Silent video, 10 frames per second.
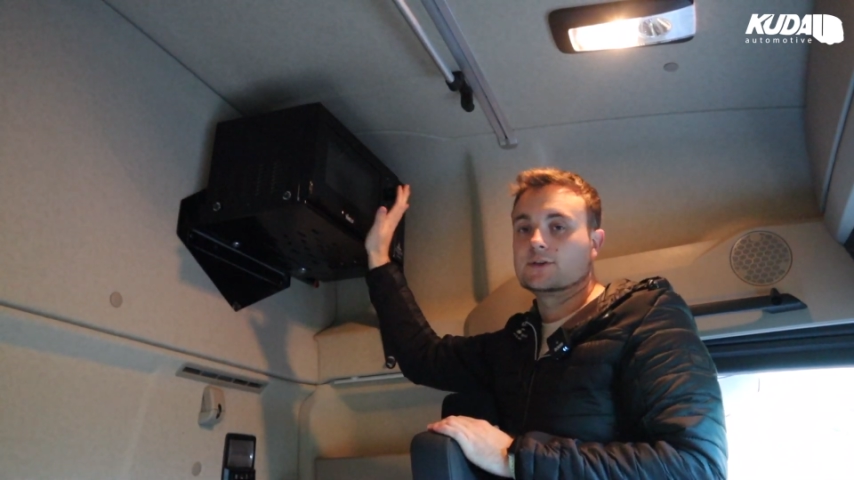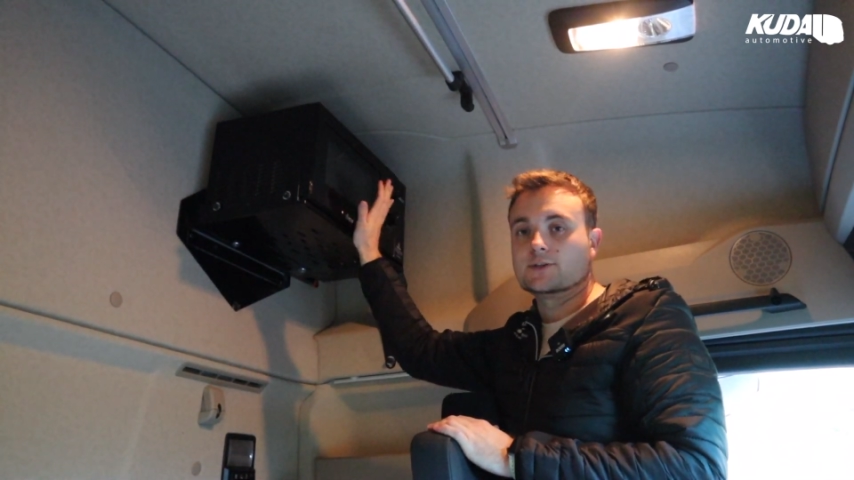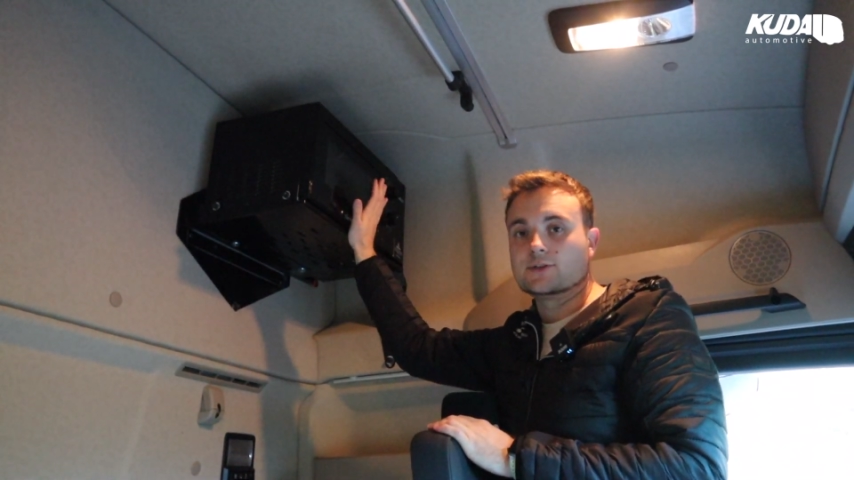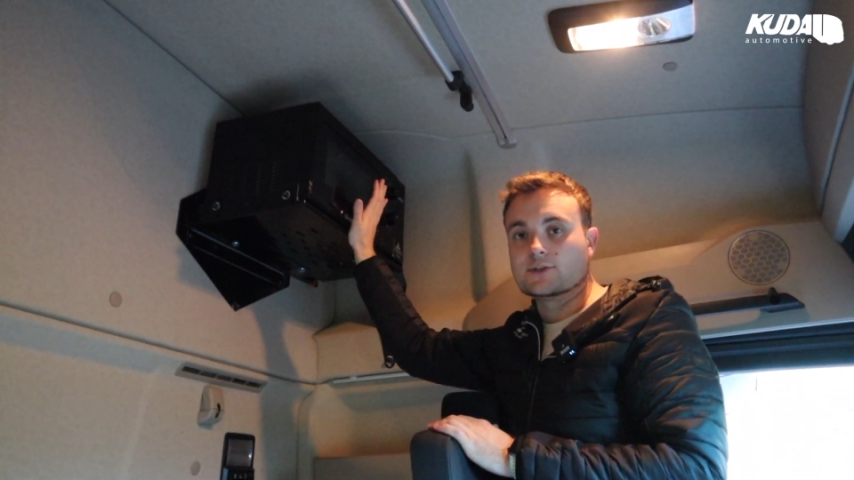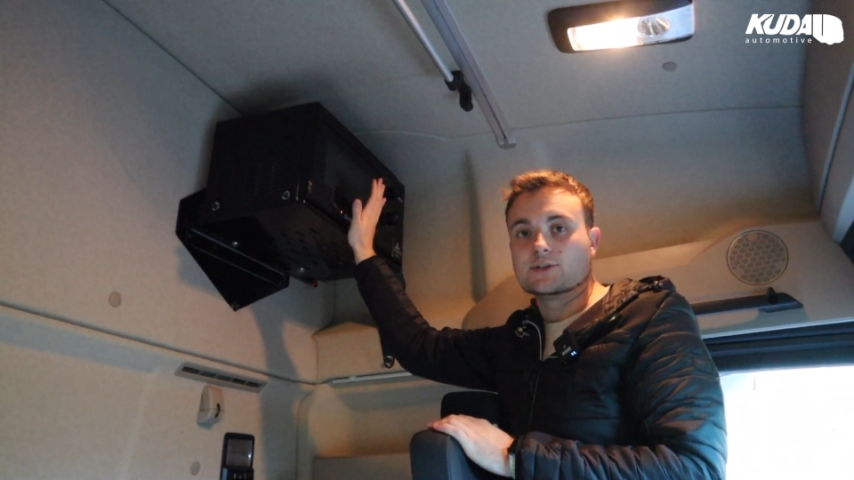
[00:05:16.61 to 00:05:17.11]
This
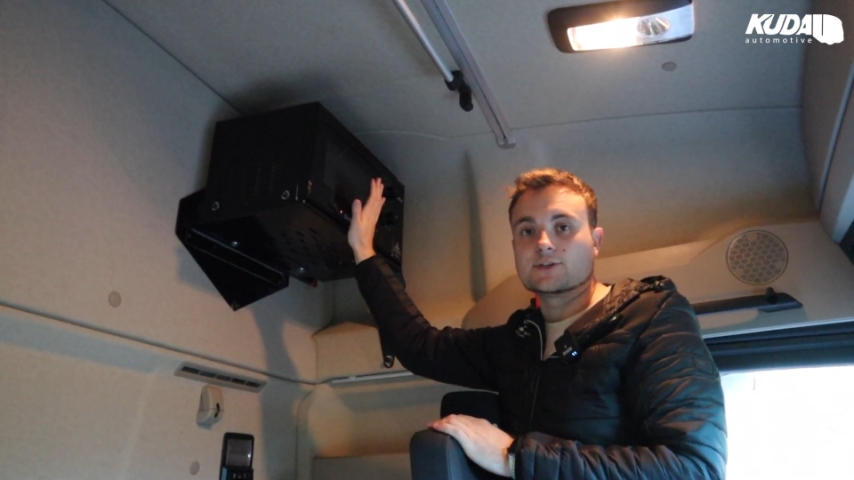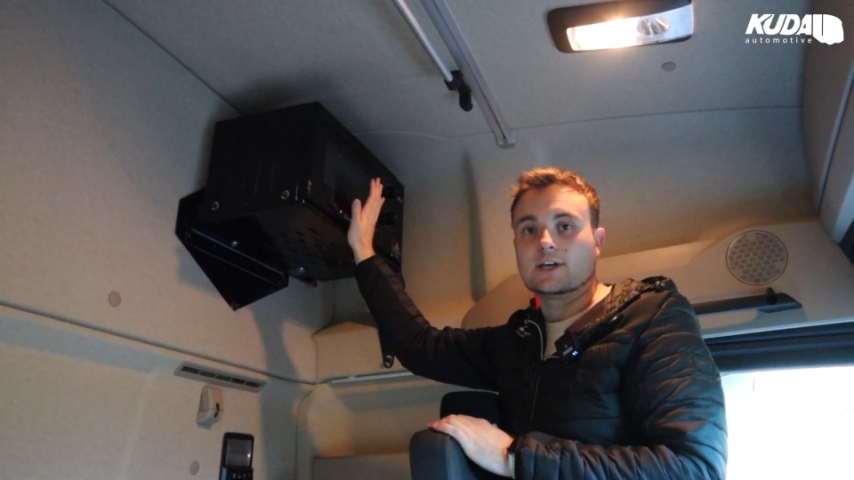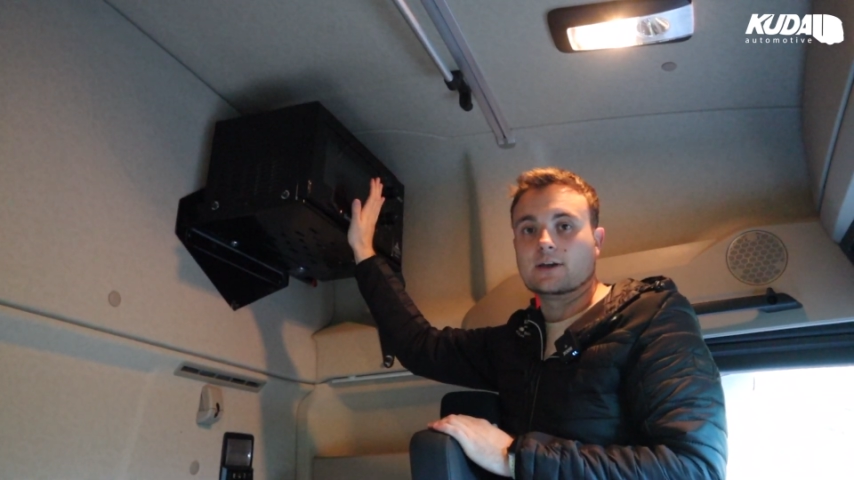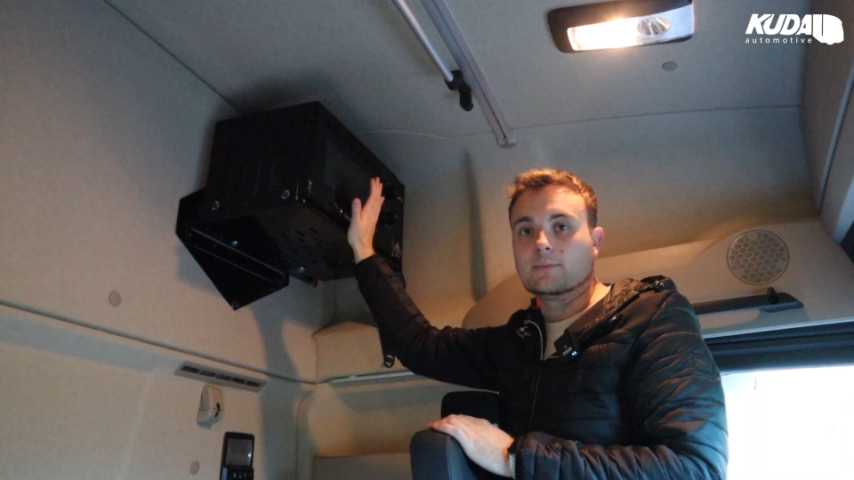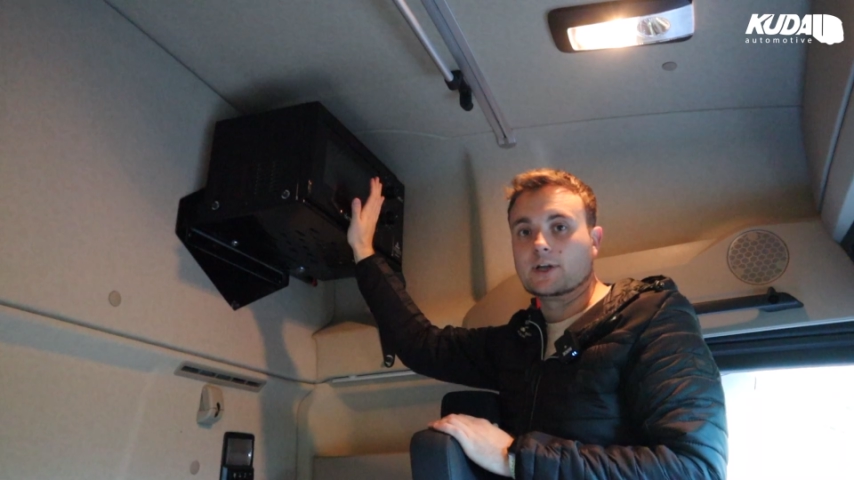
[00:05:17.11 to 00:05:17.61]
thing's going to
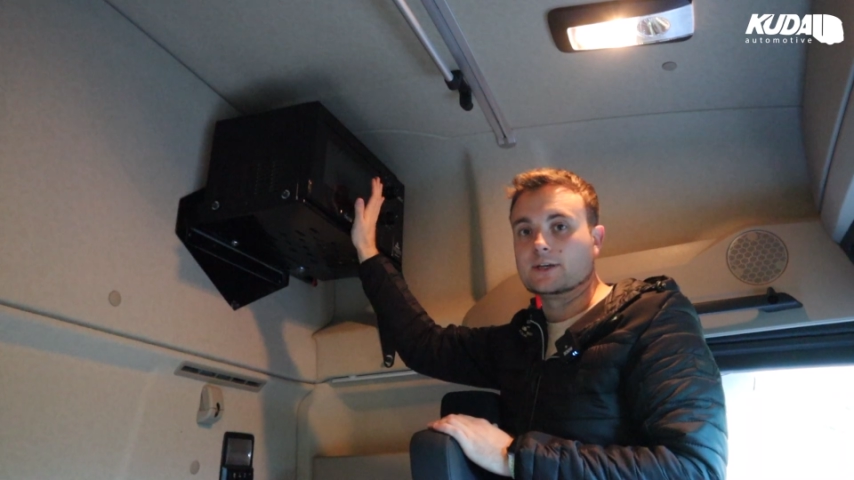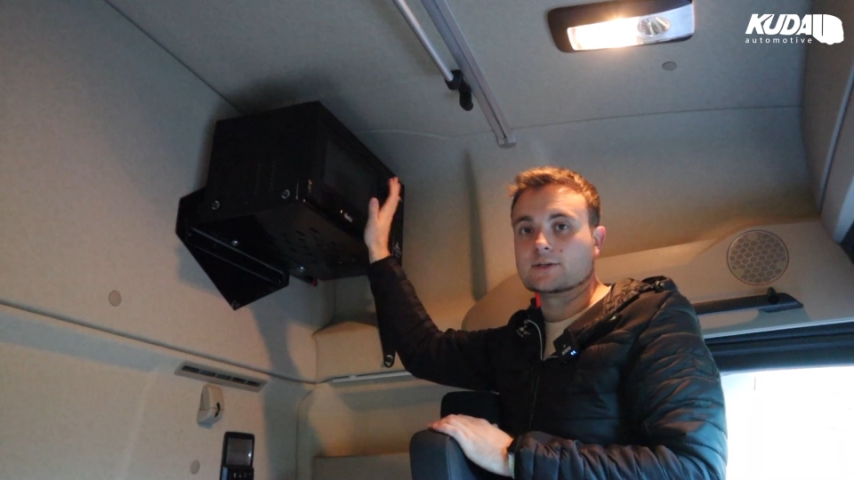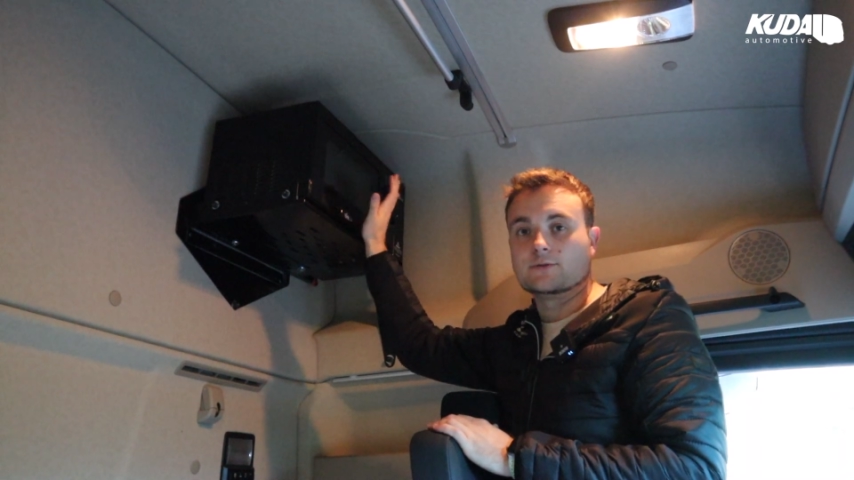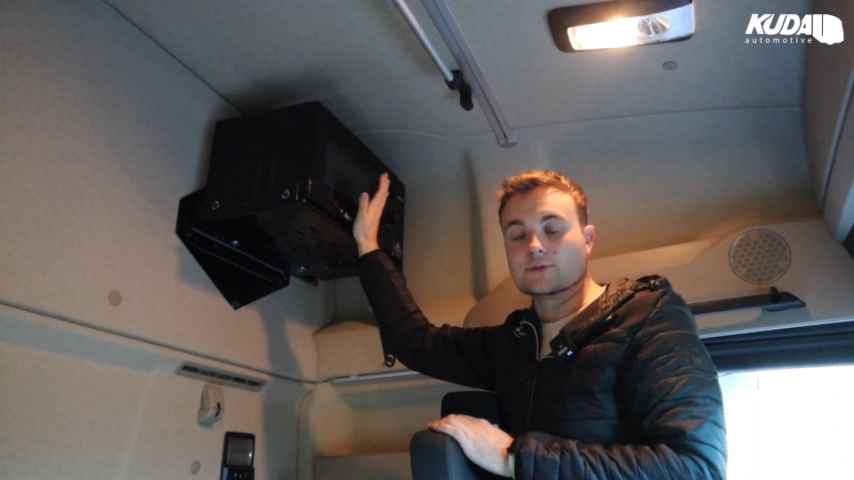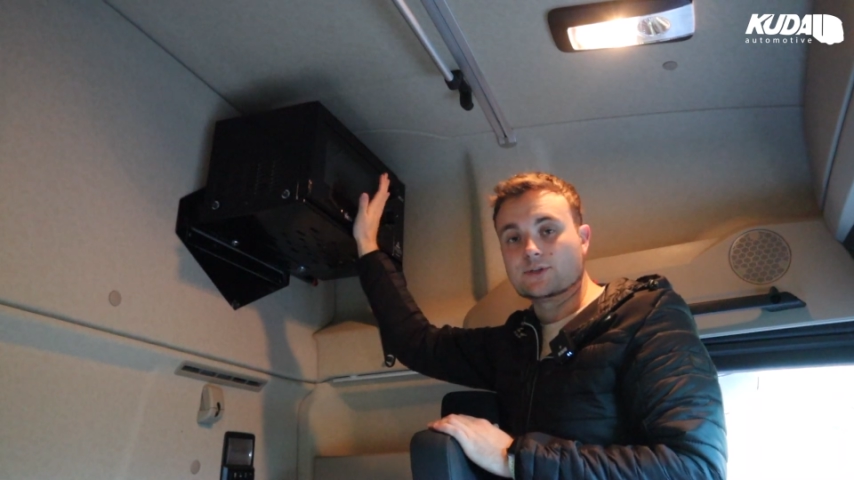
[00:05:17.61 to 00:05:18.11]
stay in
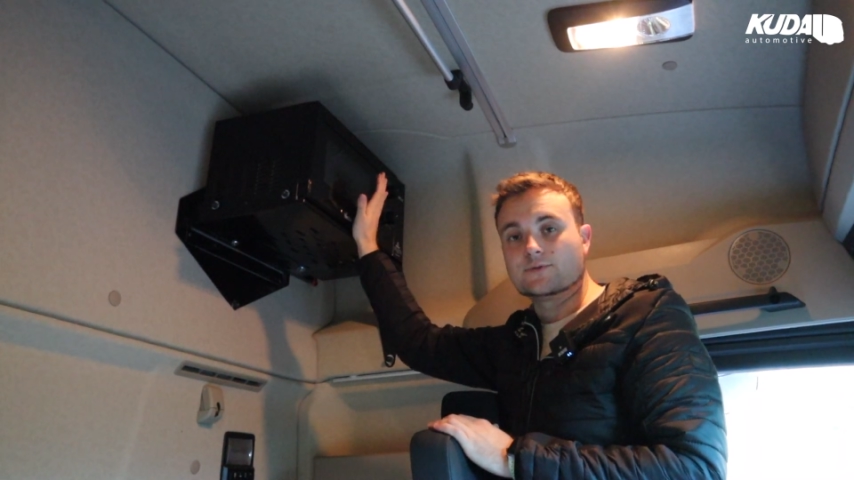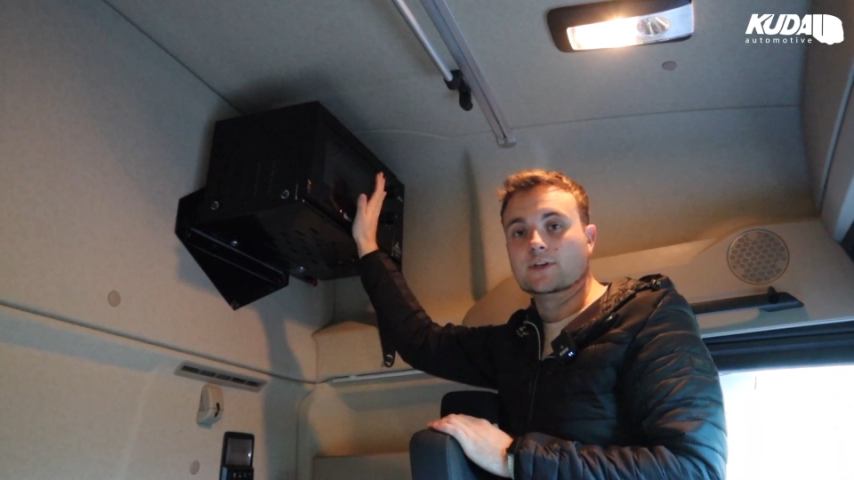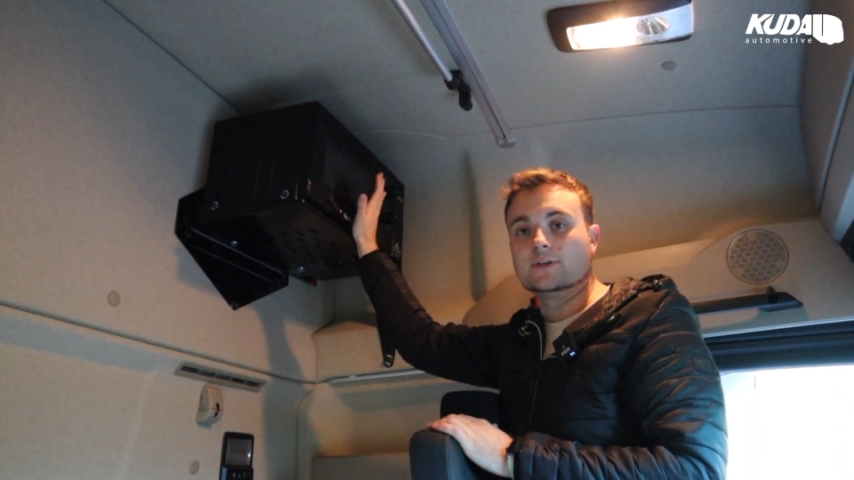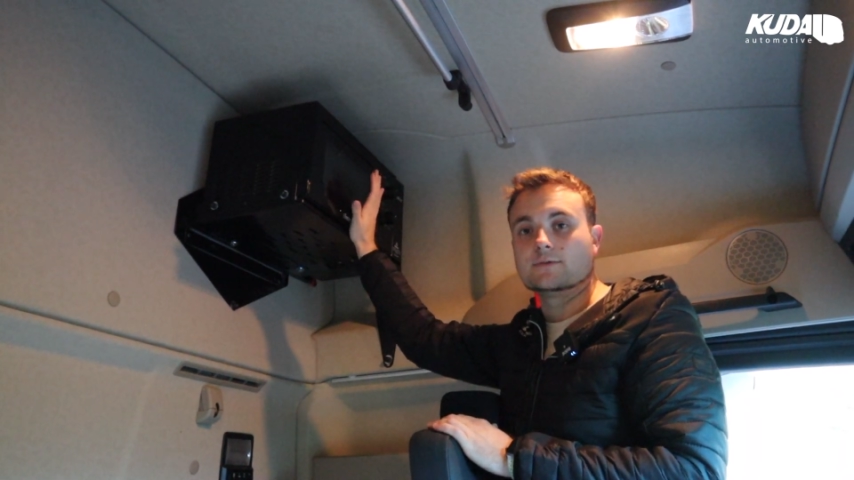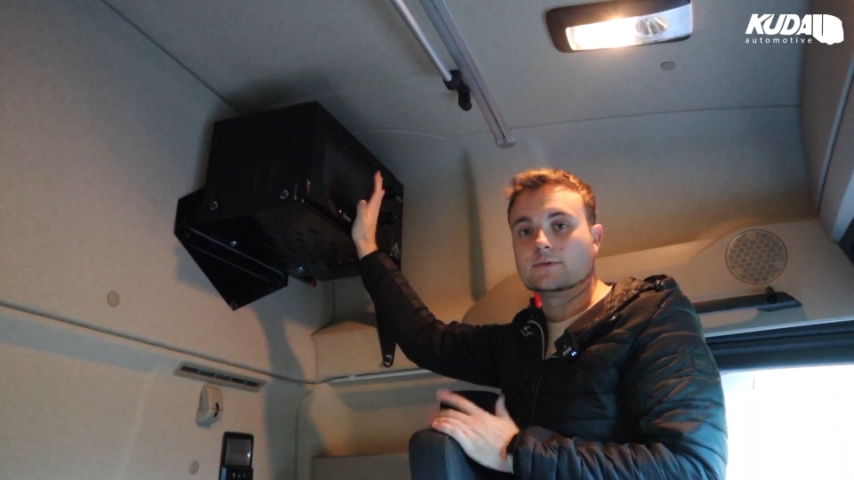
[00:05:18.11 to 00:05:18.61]
place as long as it's
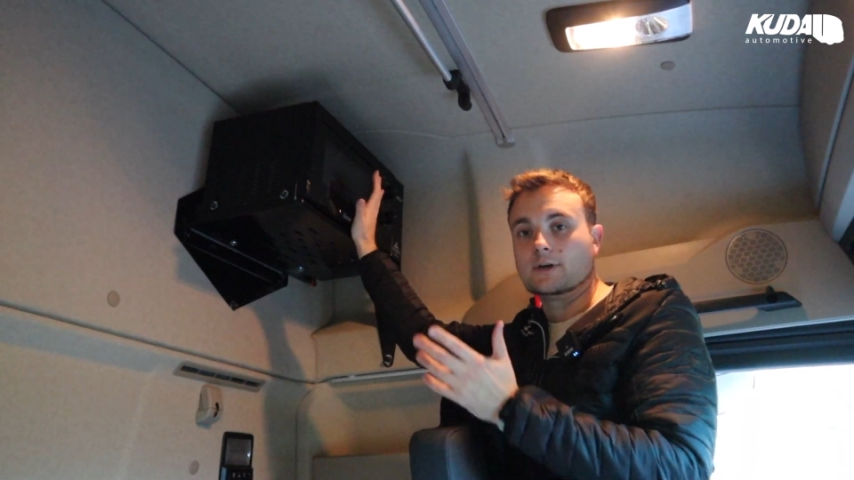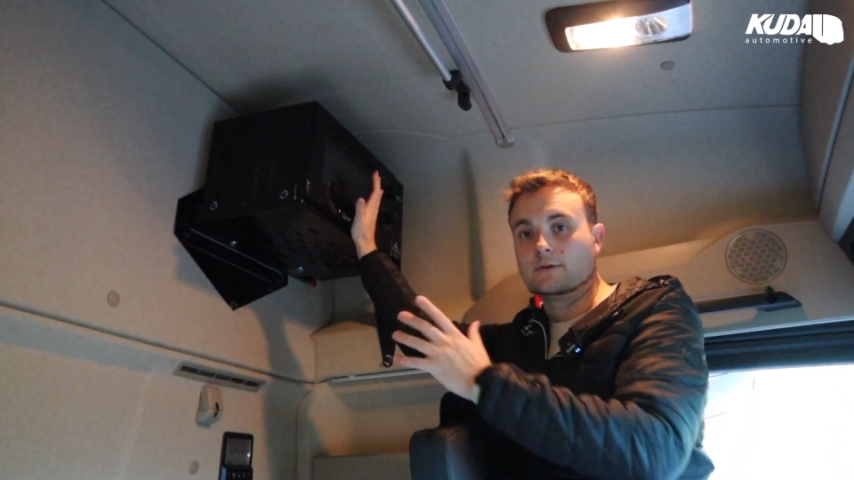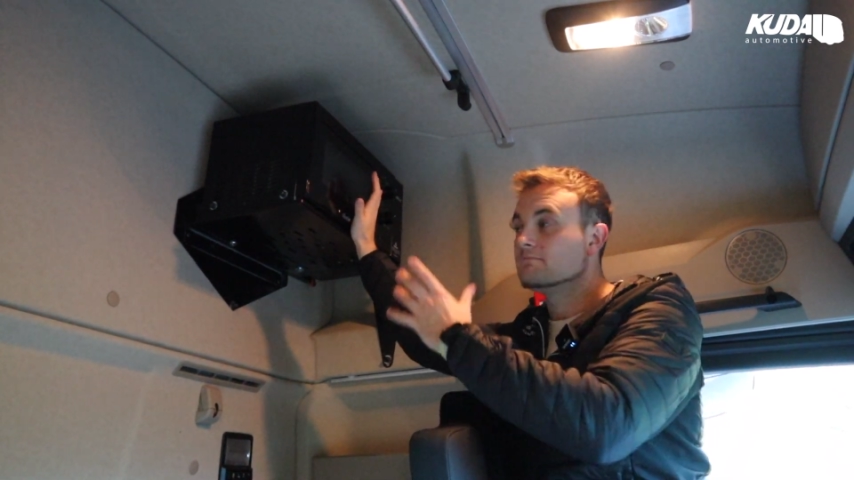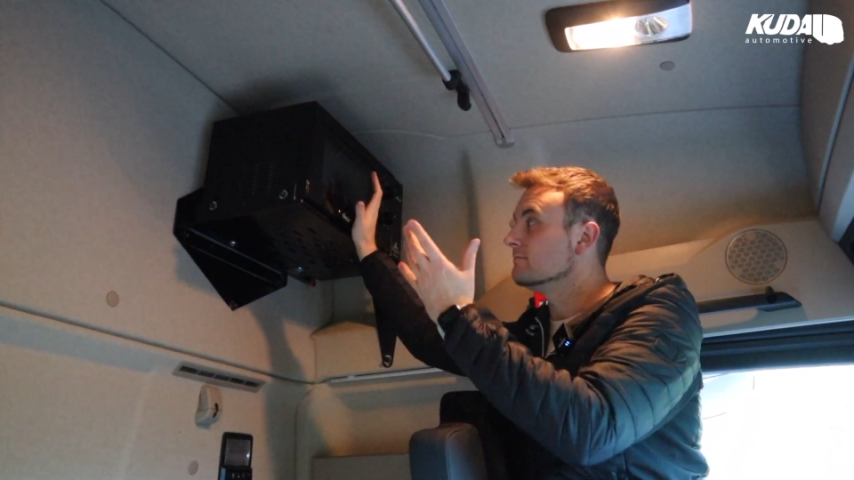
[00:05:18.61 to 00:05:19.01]
fitted to our,